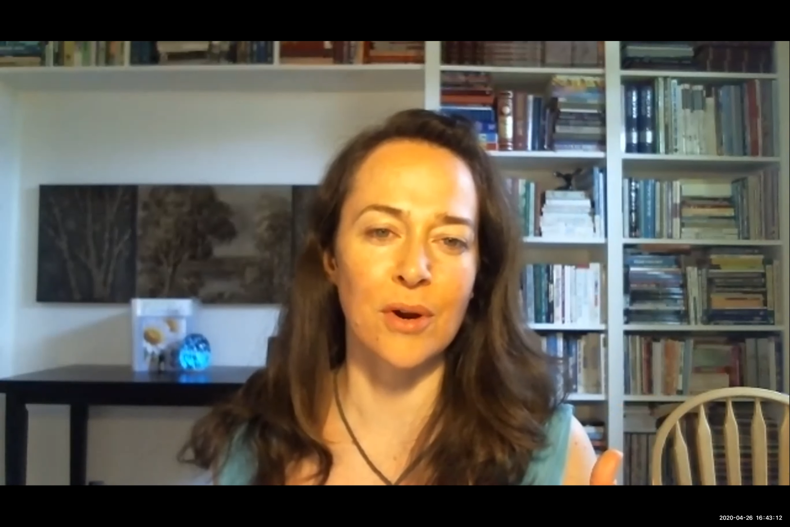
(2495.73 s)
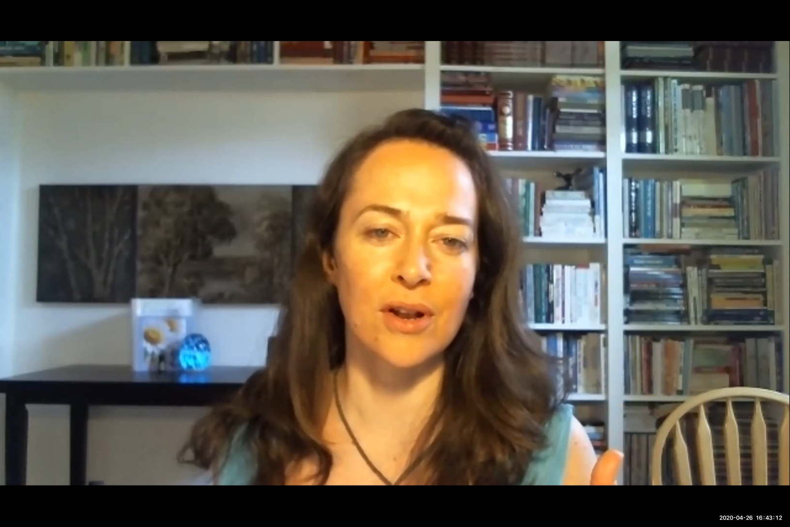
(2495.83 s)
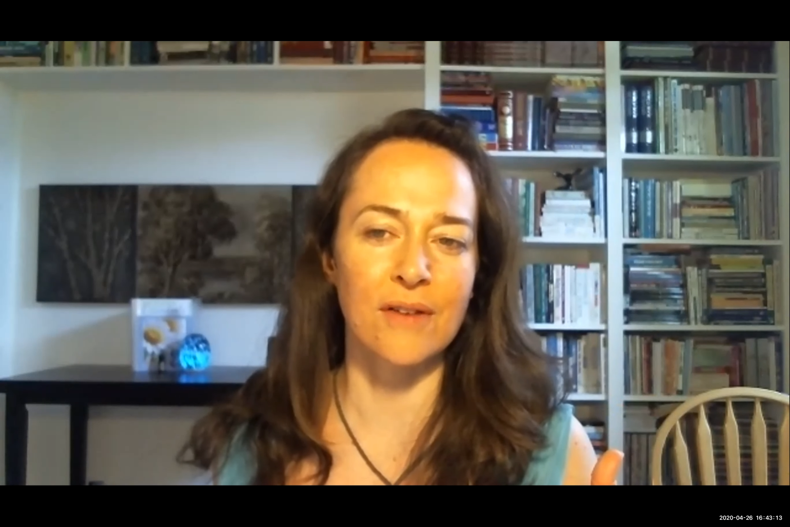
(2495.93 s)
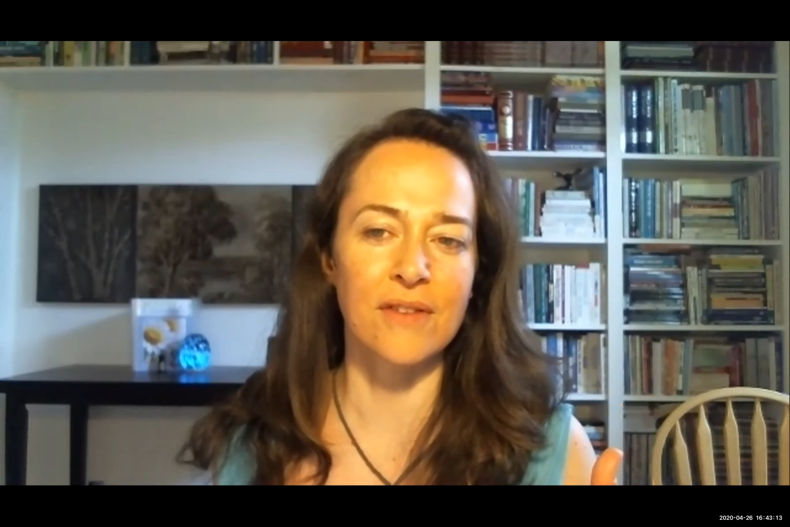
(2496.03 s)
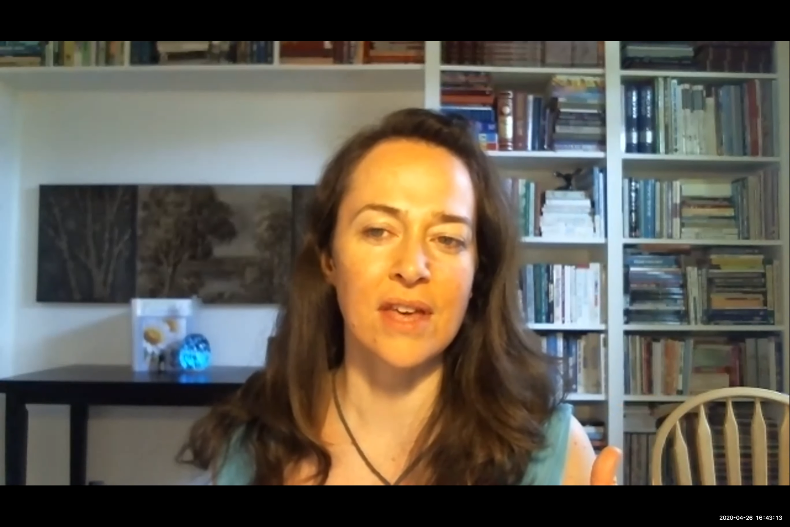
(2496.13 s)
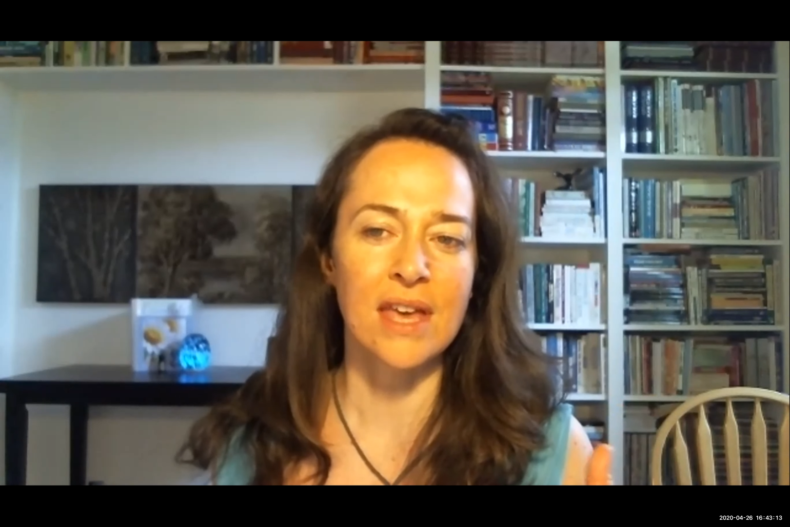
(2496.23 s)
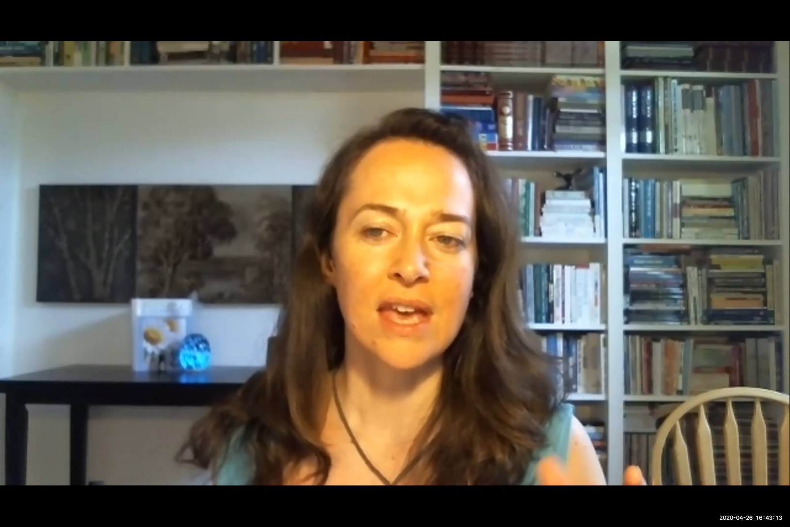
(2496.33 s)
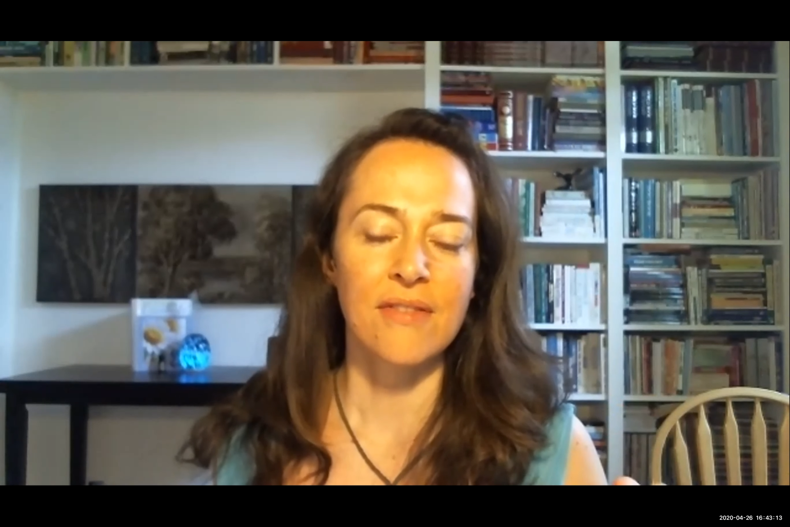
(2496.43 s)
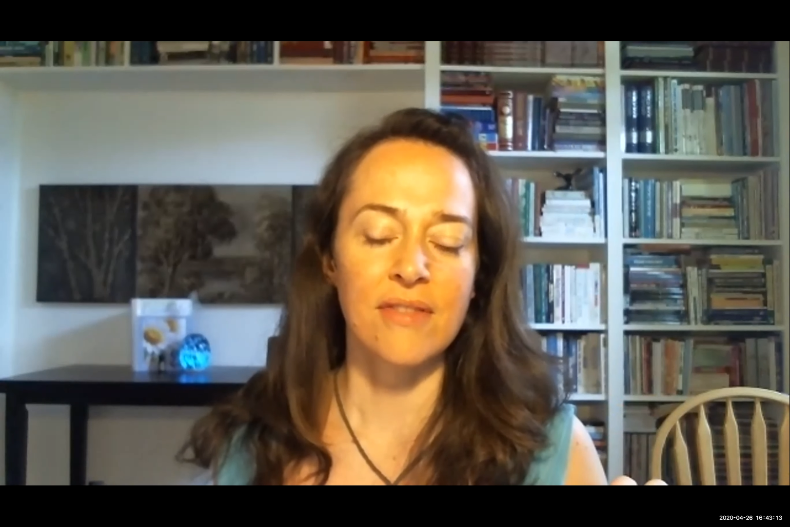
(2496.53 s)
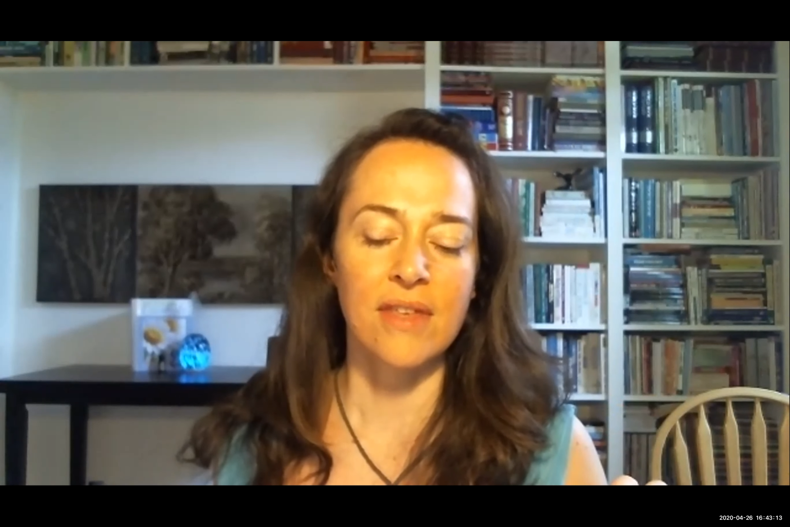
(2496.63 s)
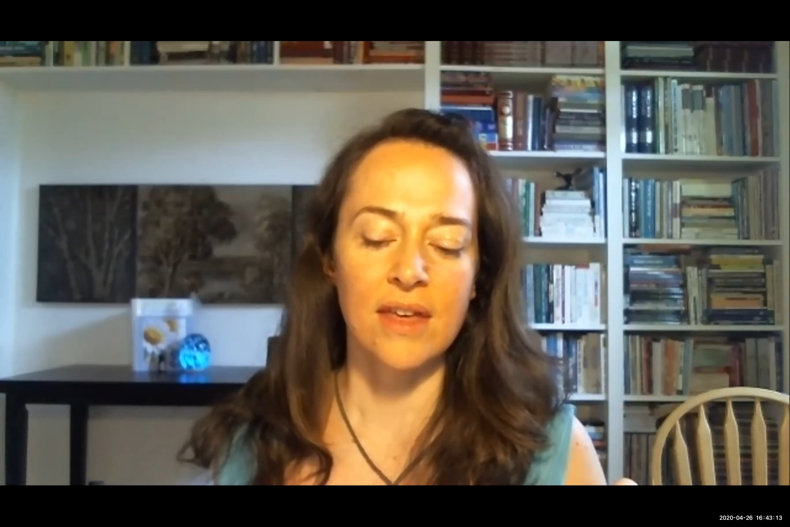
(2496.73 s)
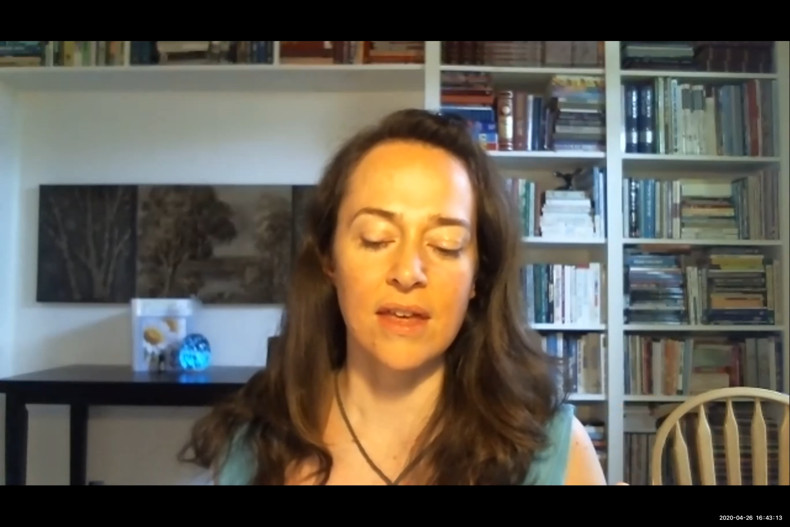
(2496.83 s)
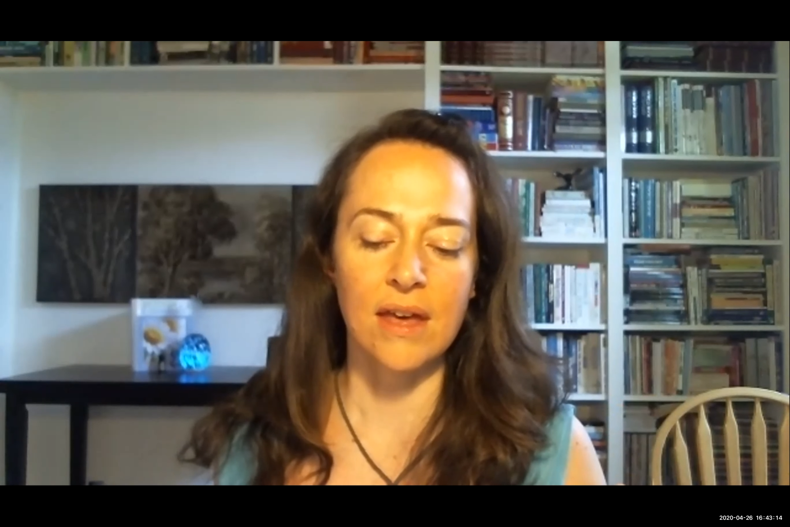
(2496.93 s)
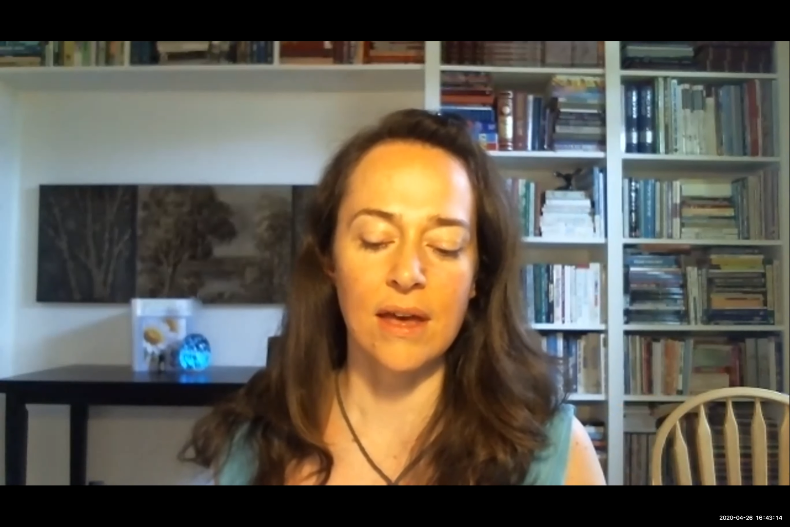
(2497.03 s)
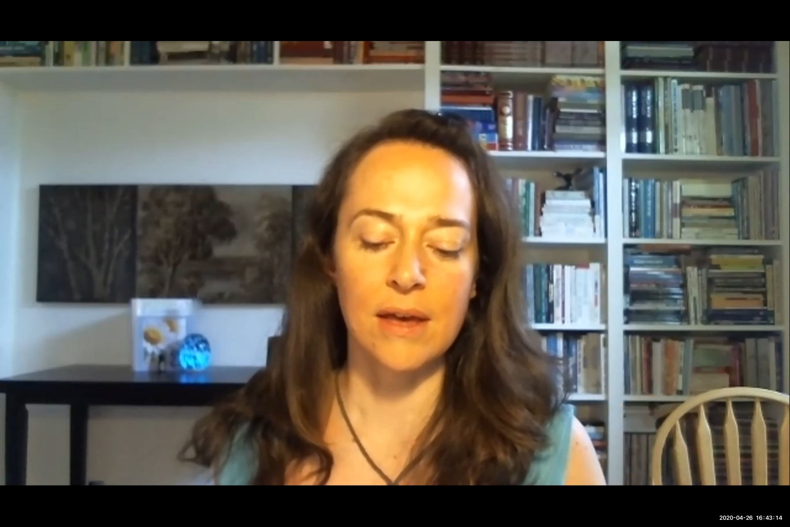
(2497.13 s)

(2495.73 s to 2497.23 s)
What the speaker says: part of the